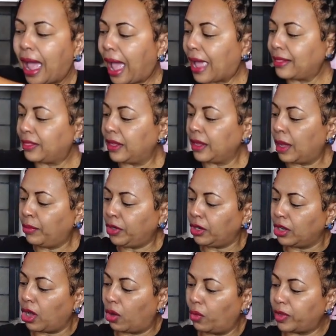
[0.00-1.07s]
I think I'm
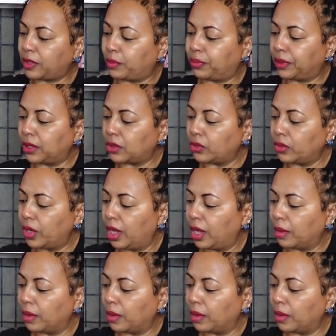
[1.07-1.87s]
going to go with blue.